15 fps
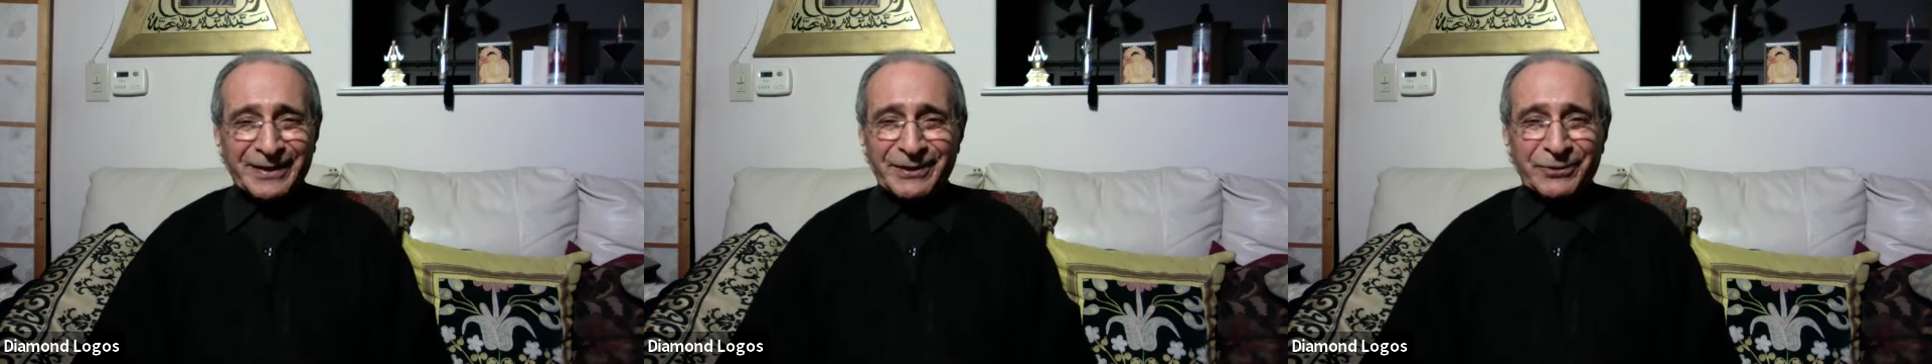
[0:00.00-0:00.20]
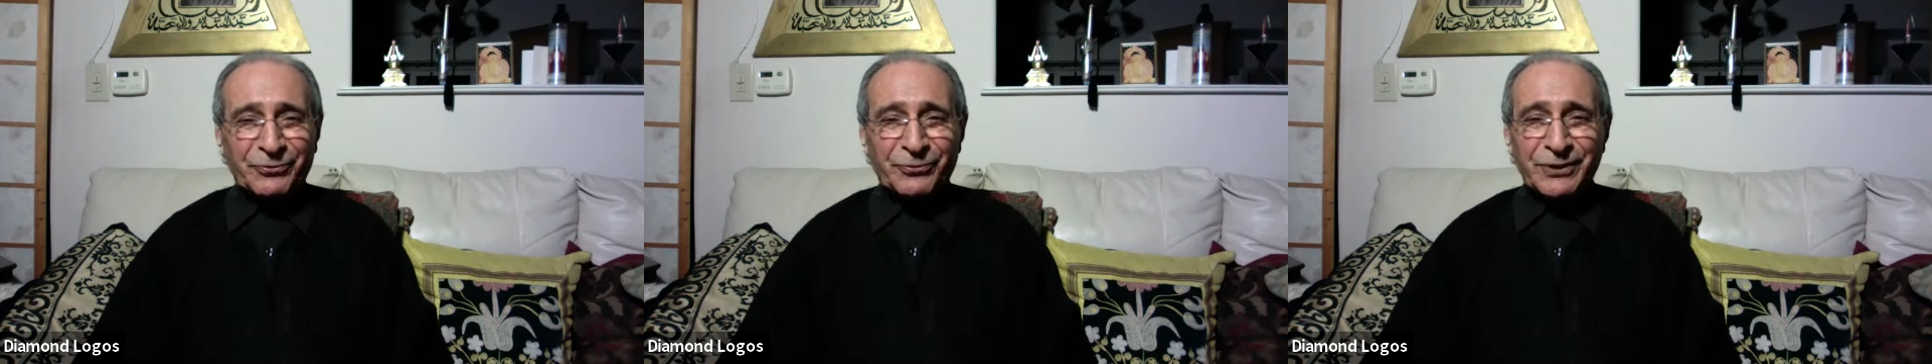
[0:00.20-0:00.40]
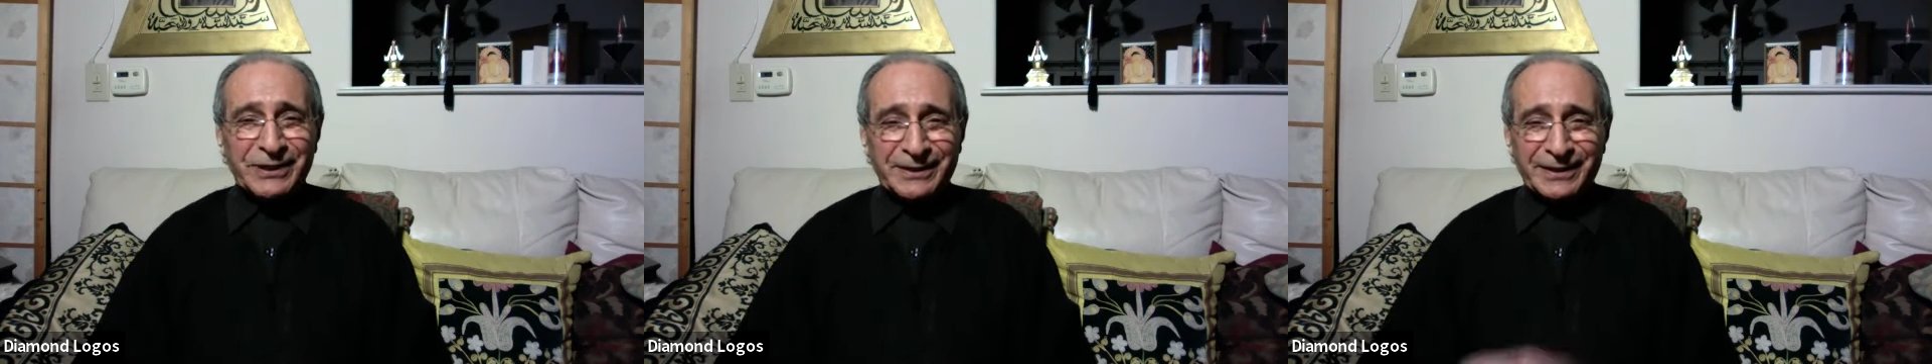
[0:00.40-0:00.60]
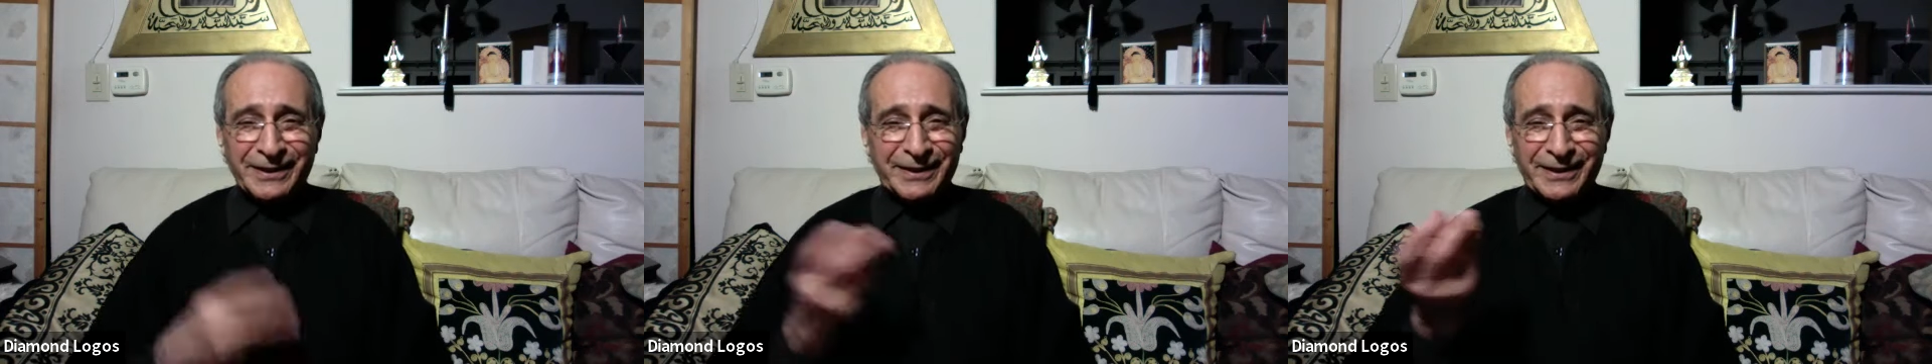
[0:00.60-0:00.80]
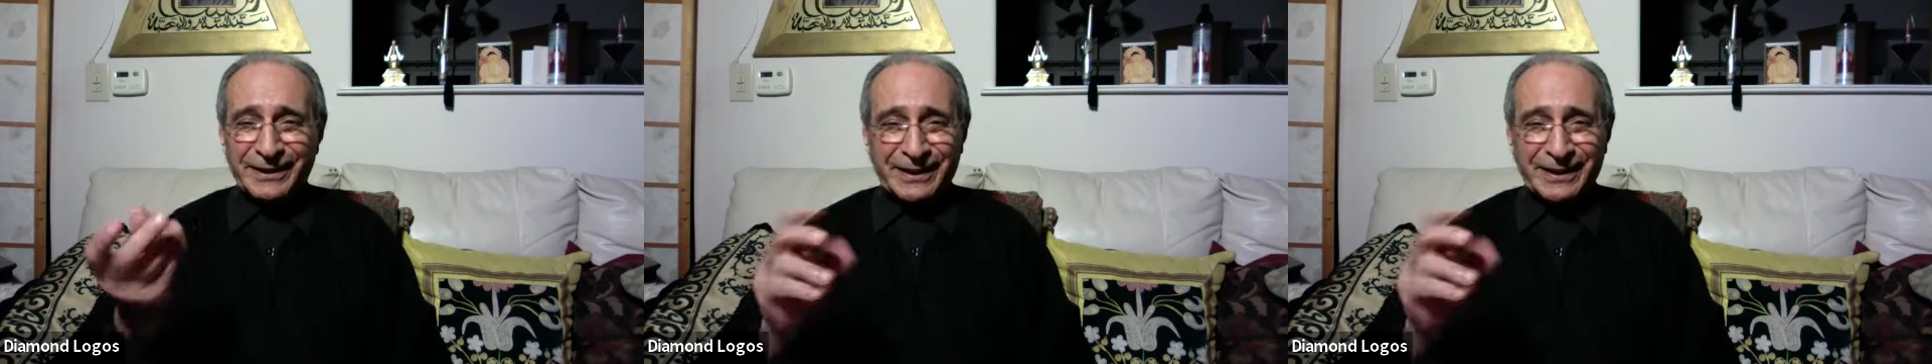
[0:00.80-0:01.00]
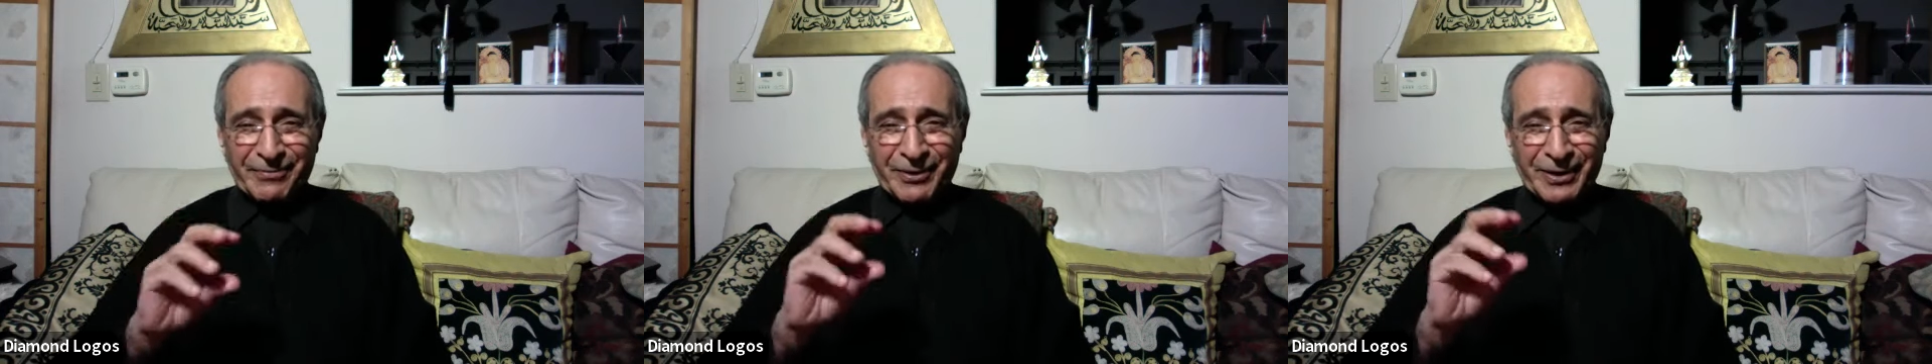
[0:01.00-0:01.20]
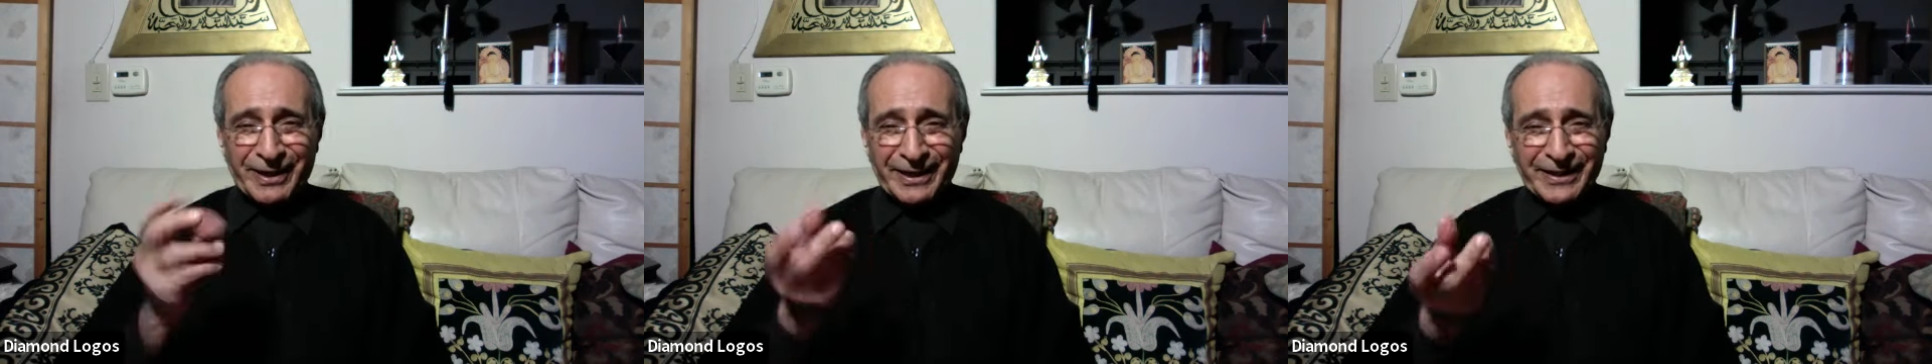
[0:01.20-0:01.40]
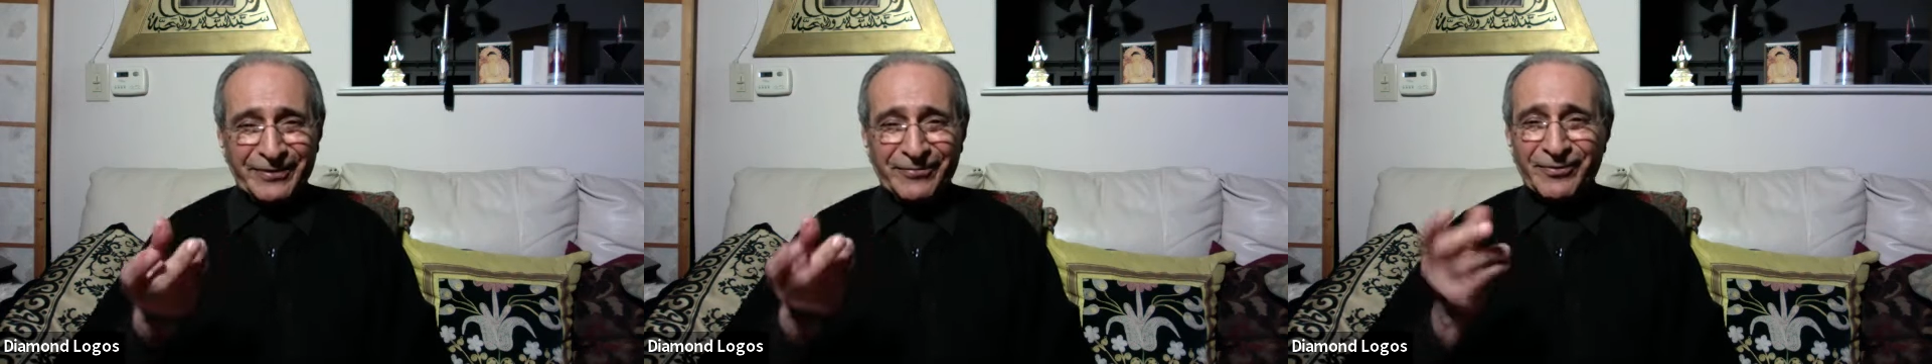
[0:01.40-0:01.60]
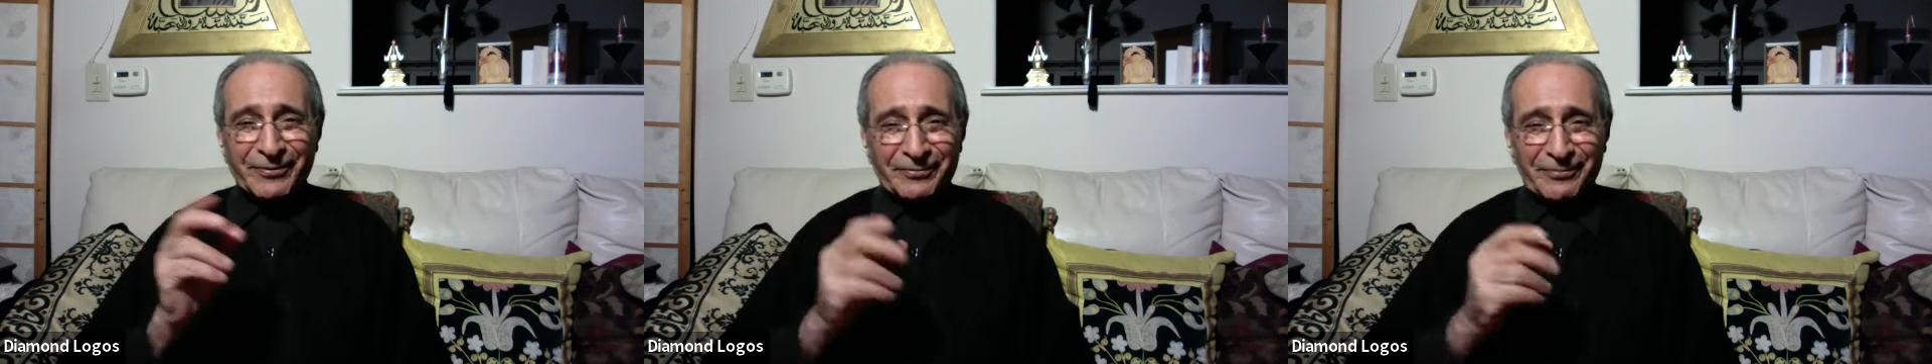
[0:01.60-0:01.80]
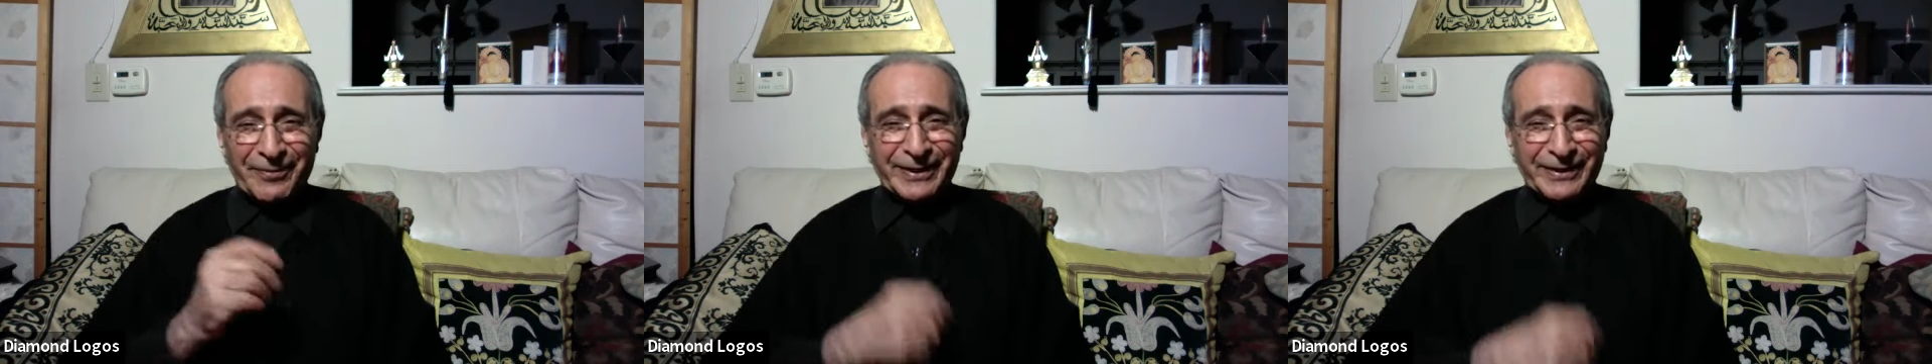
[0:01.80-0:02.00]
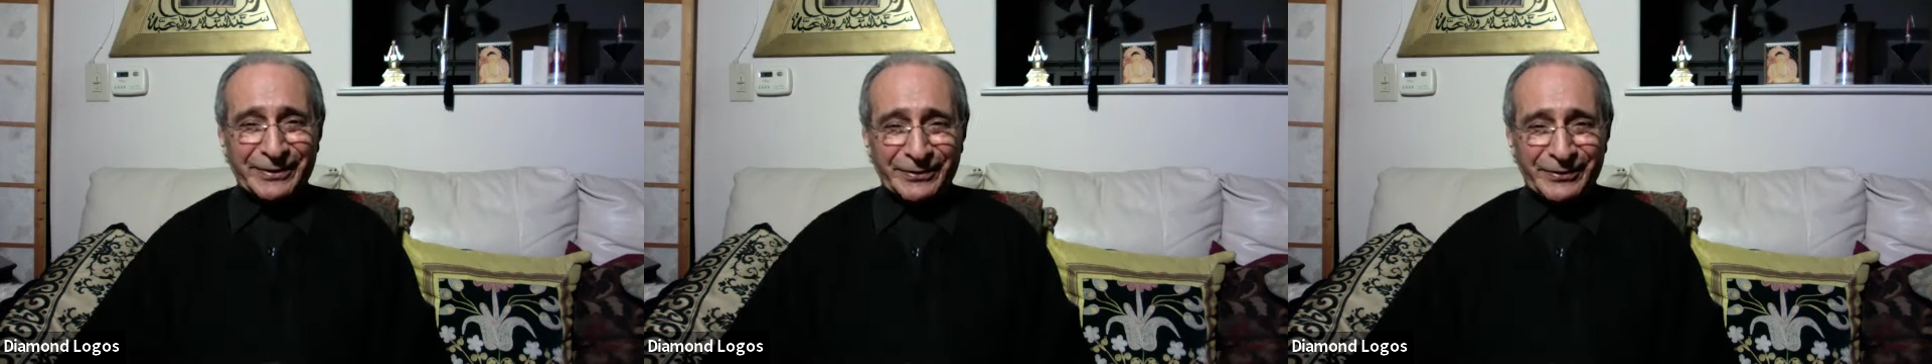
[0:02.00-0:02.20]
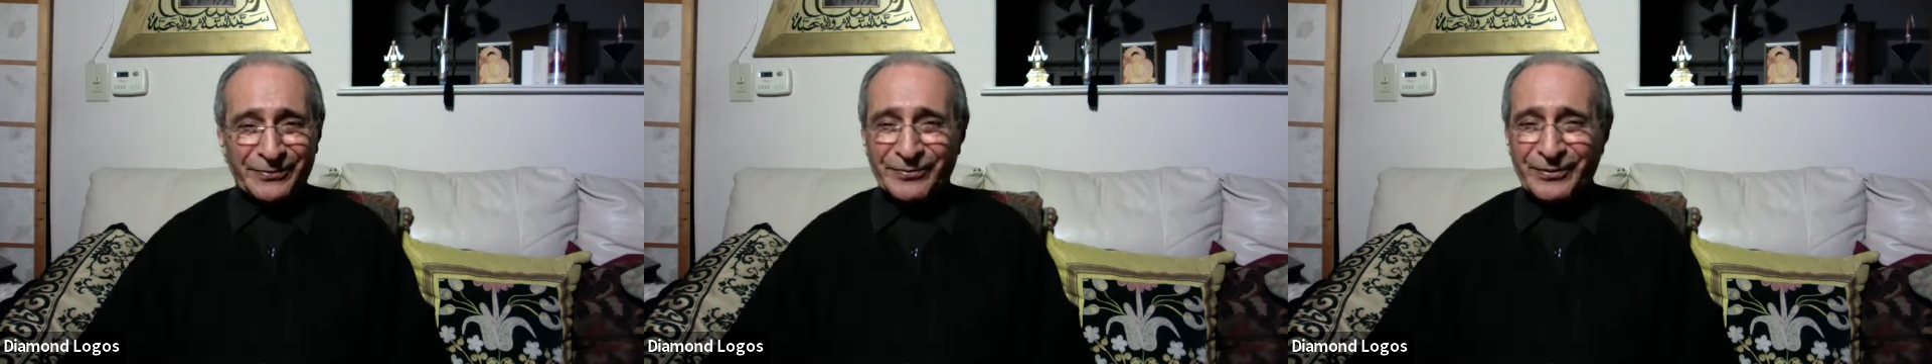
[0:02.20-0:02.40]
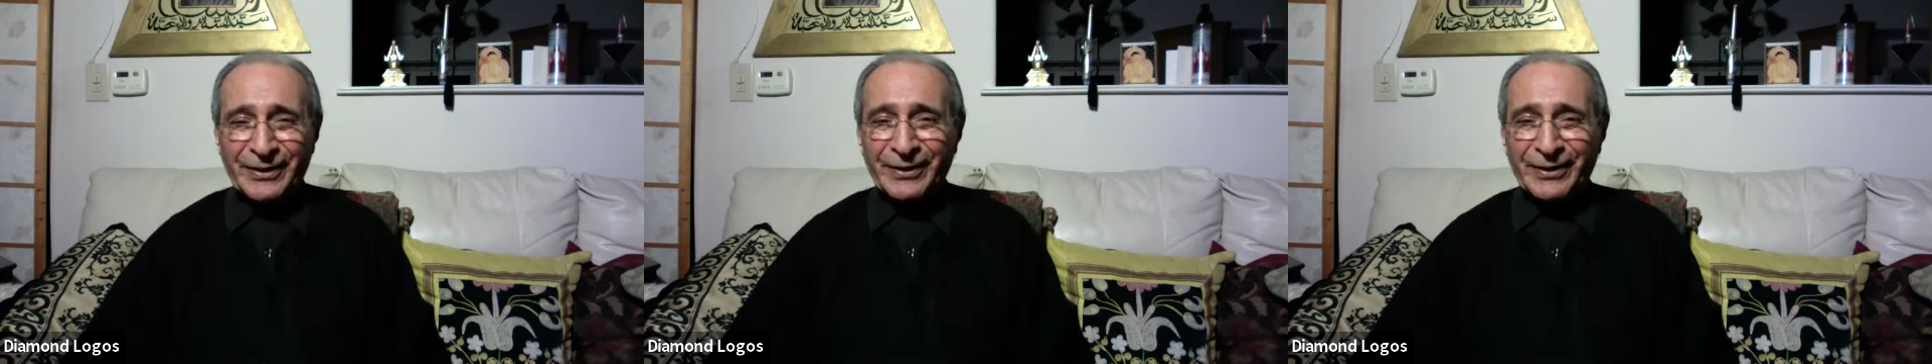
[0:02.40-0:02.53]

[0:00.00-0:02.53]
twist in it about the development of